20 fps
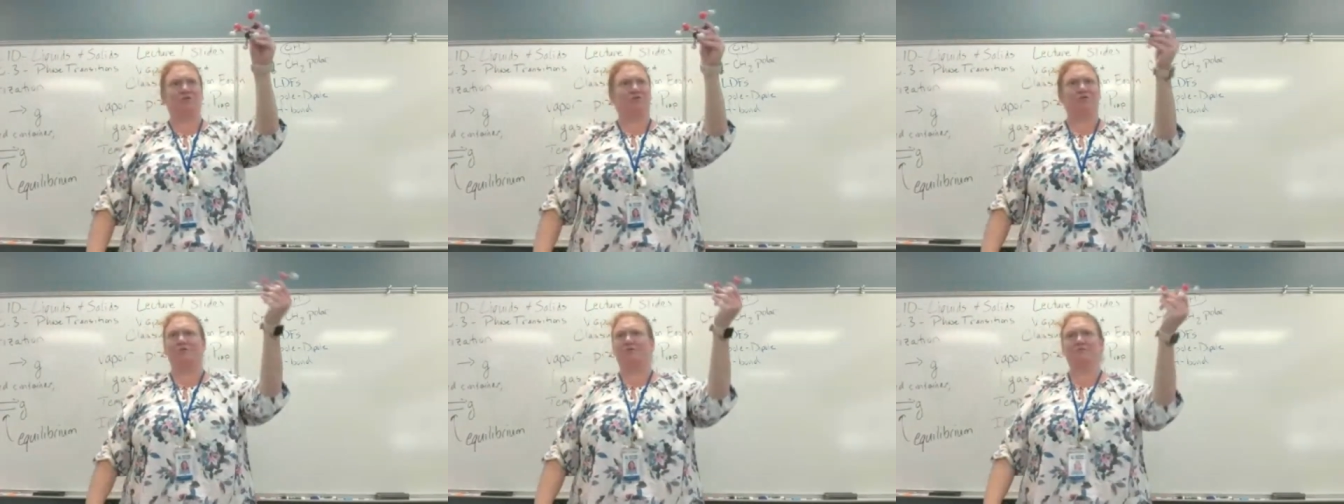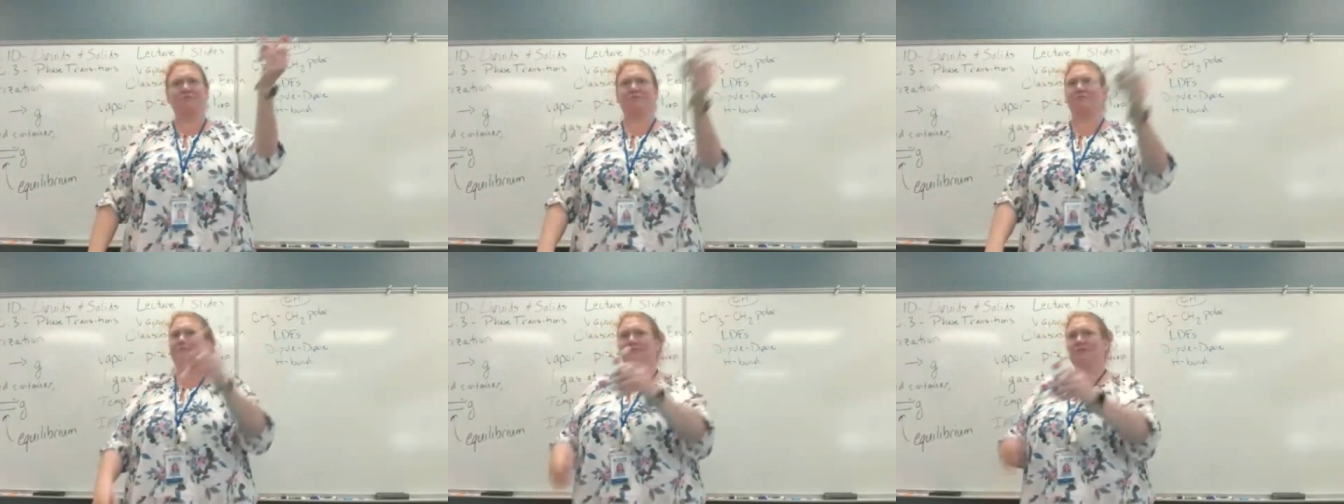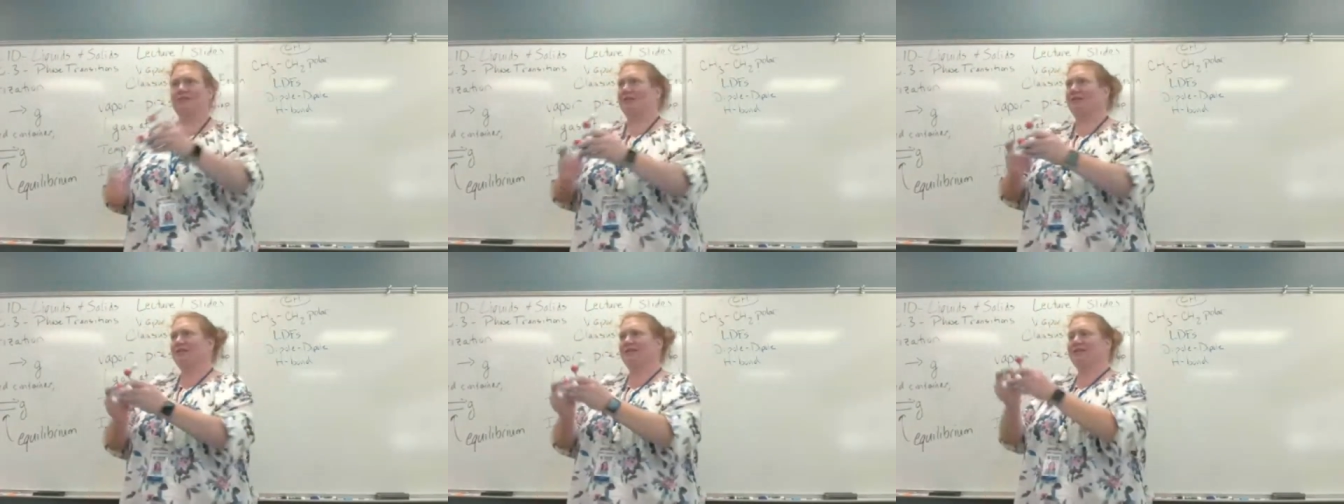is that
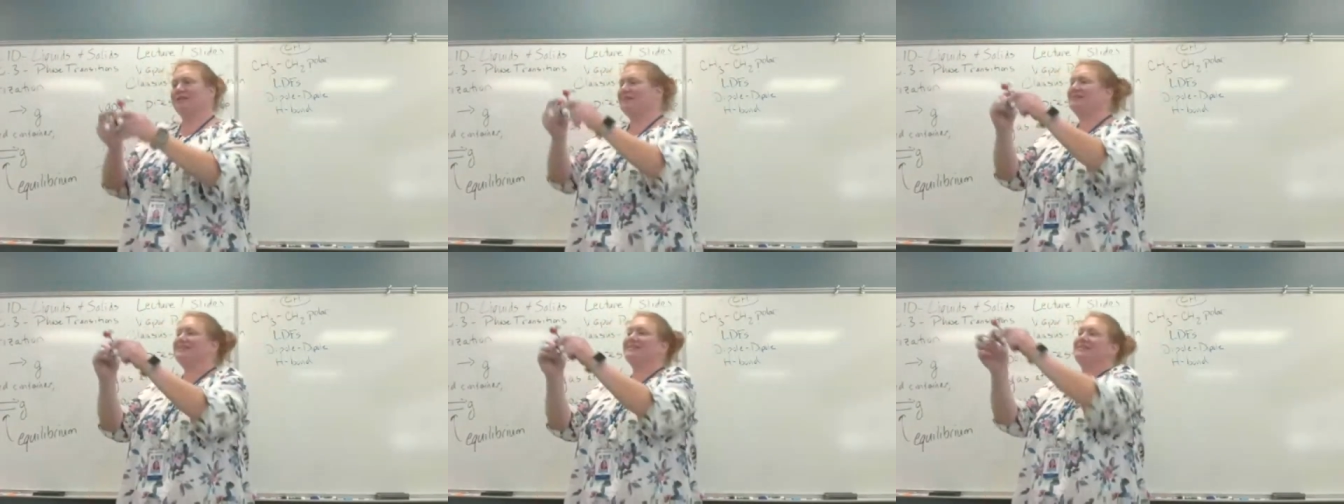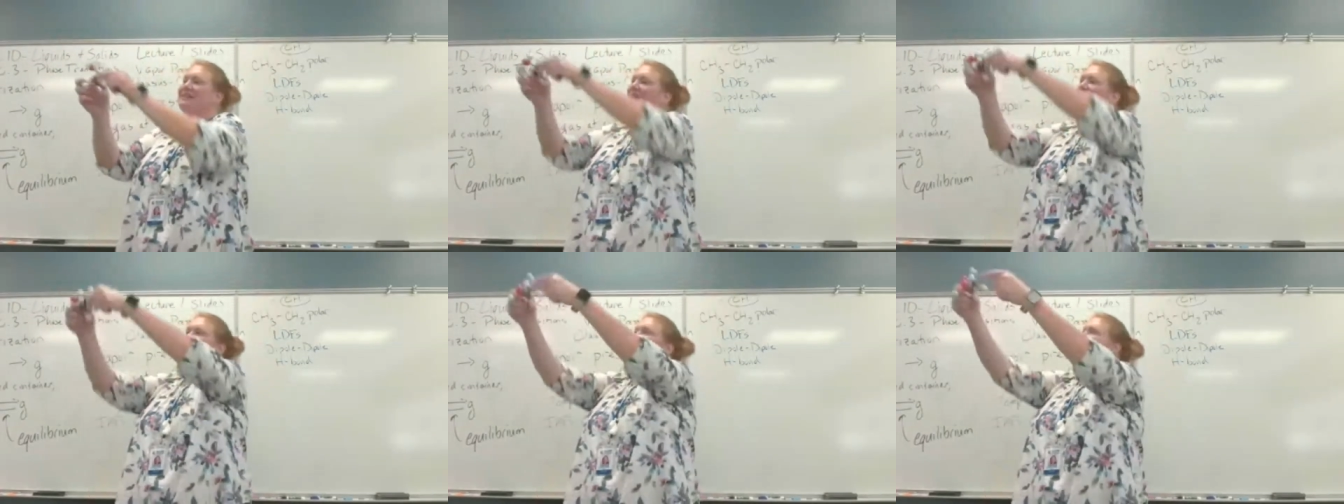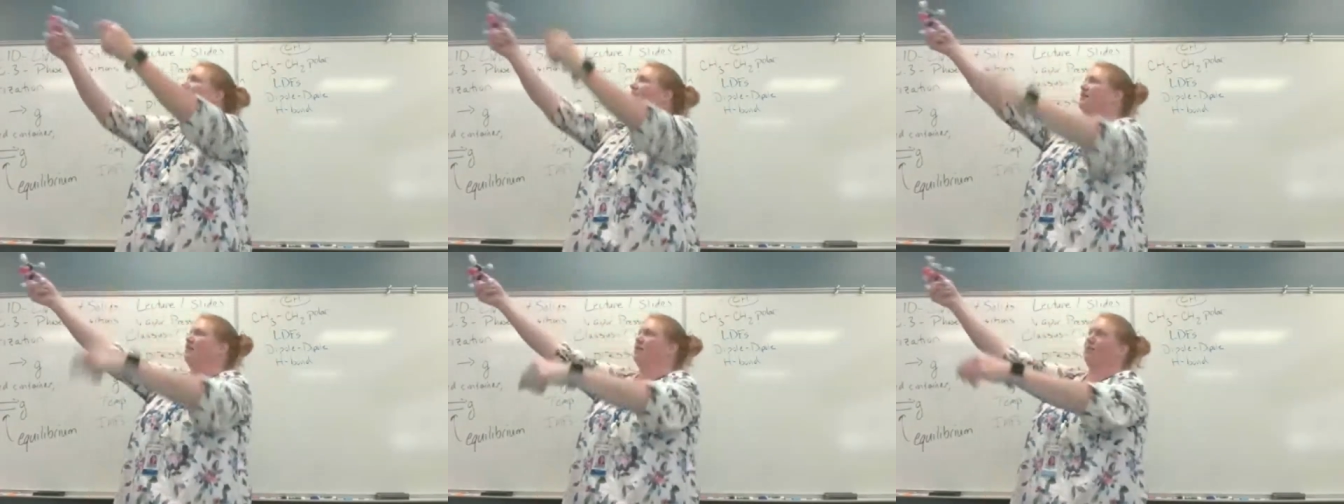symmetrical?
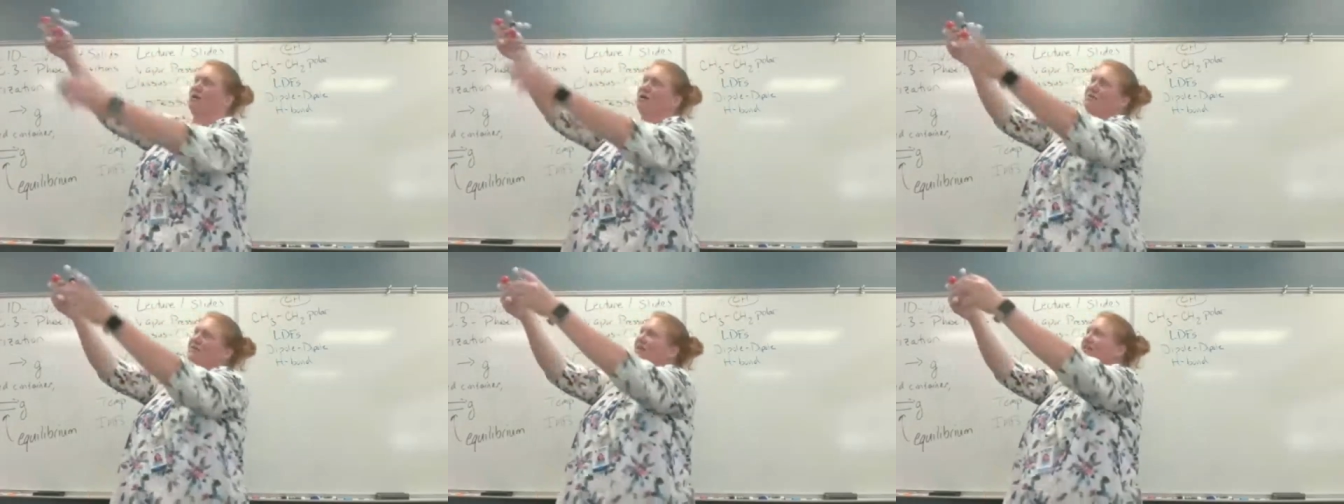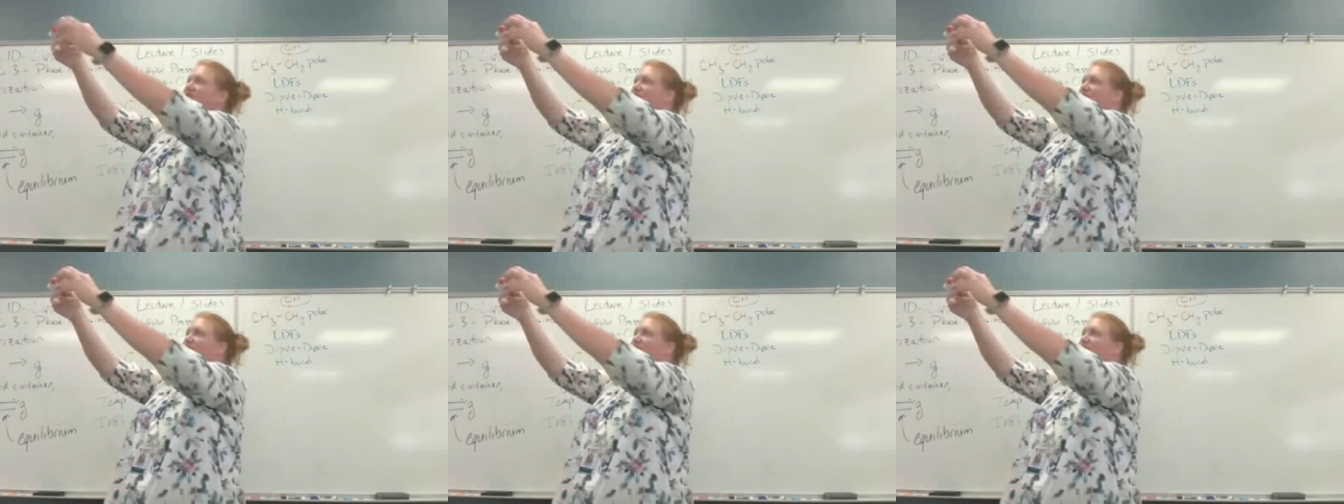This is not,